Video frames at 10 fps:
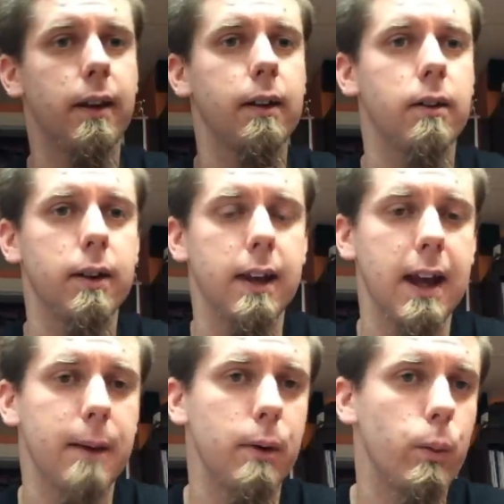Nikon
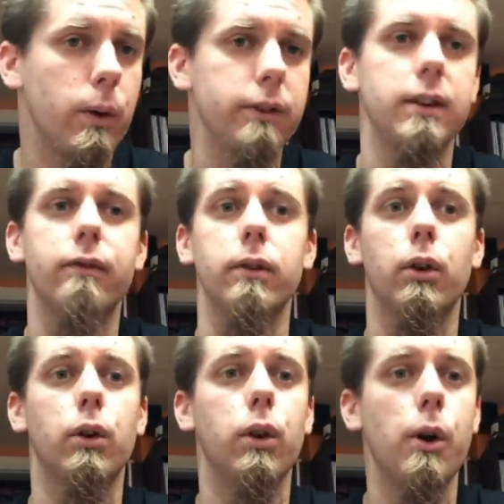camera wasn't
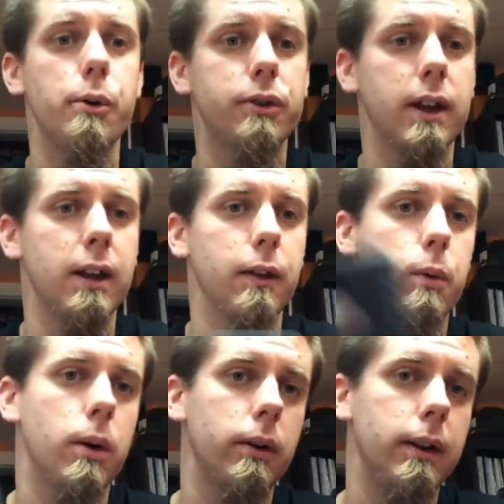even close to getting the
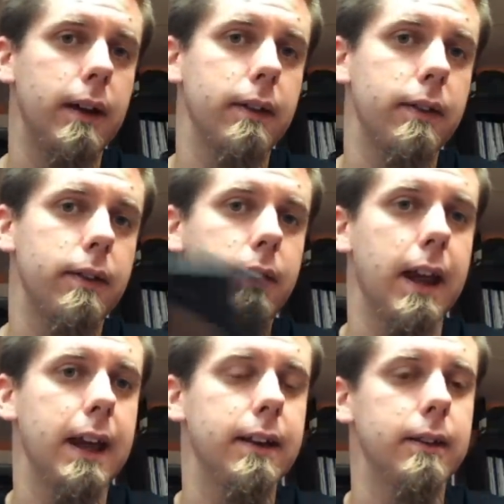quality that
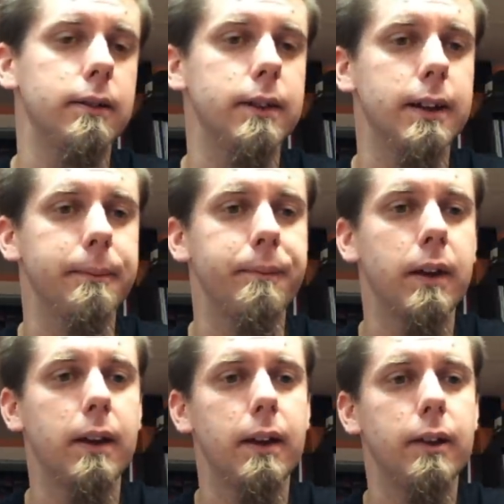the handheld
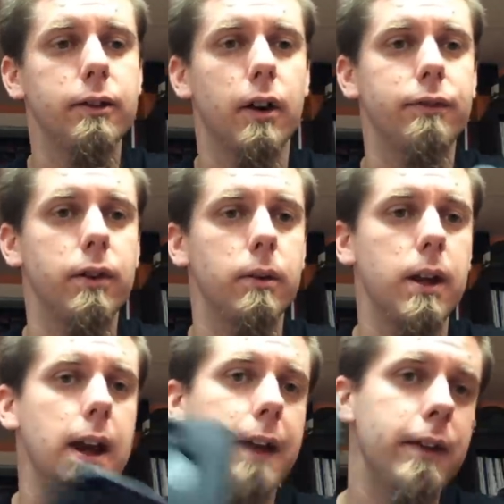cell
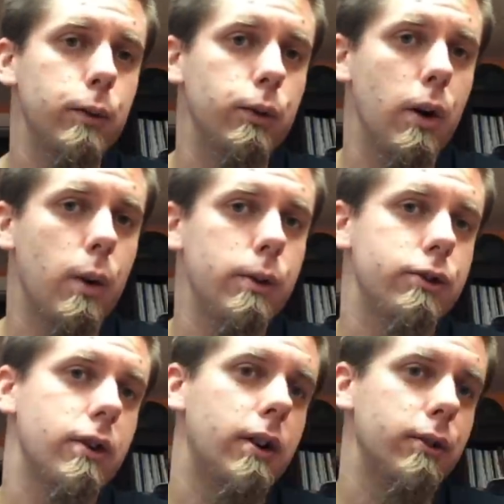phone, and this was
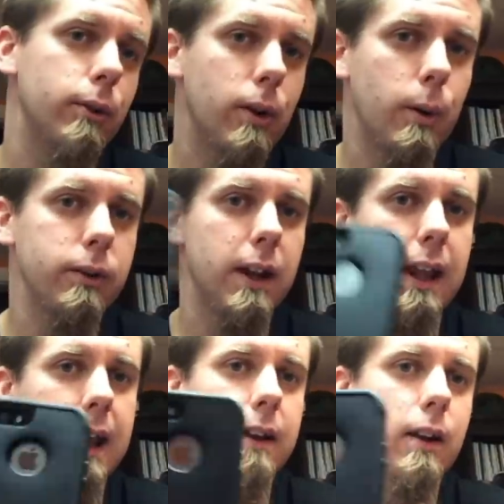always charged, always
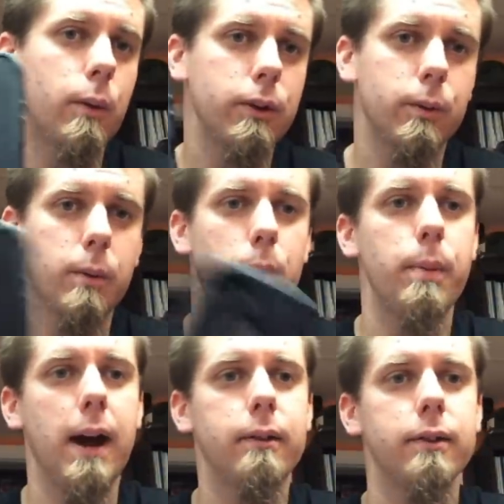at hand, and I wasn't worried
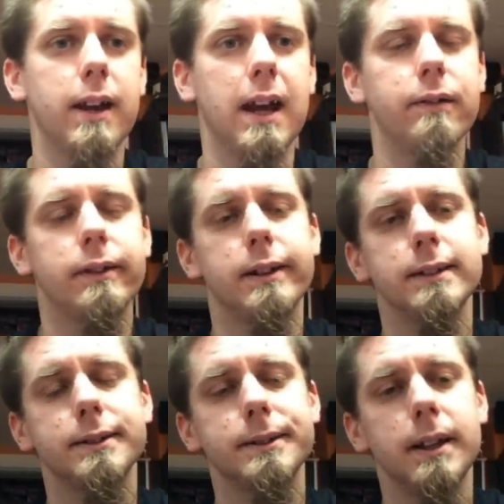about batteries calving
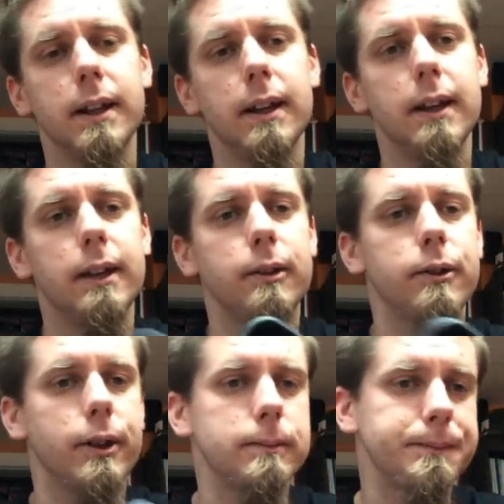on us.
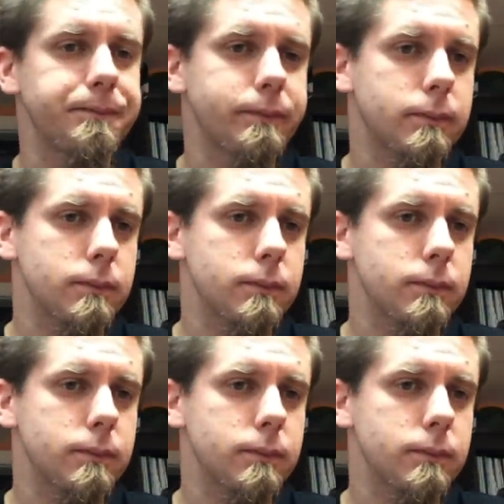So